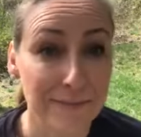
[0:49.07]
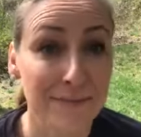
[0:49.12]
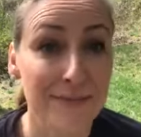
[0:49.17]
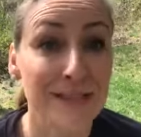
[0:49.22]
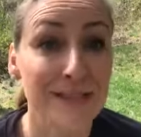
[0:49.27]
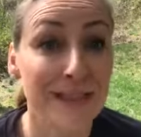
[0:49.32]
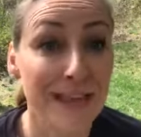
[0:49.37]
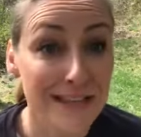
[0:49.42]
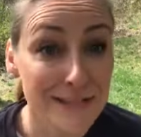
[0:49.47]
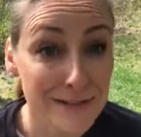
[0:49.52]

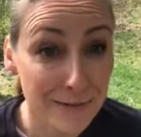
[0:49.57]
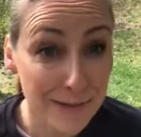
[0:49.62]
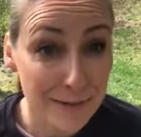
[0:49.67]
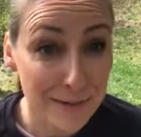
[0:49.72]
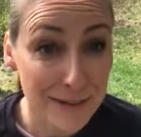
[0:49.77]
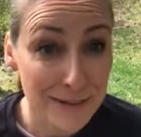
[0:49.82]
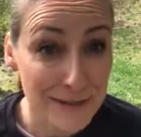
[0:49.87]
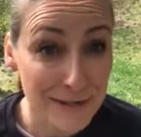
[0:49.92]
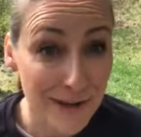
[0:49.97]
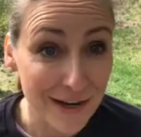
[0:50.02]
So that's what I'm
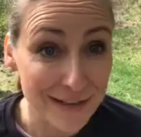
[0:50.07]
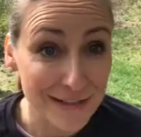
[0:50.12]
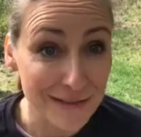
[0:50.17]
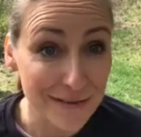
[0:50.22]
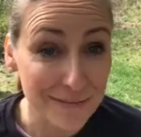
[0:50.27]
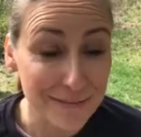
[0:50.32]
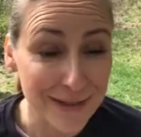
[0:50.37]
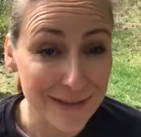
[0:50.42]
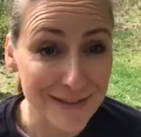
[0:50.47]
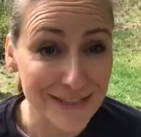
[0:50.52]
going to talk to you
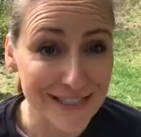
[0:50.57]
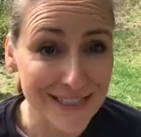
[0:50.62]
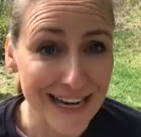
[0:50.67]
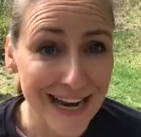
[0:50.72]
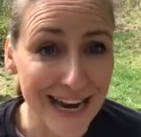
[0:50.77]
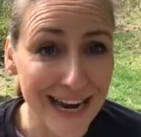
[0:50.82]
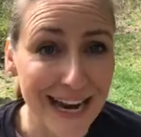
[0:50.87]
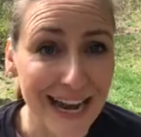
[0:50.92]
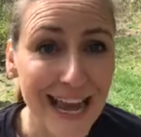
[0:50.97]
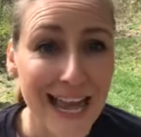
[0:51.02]
about
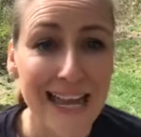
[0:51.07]
today.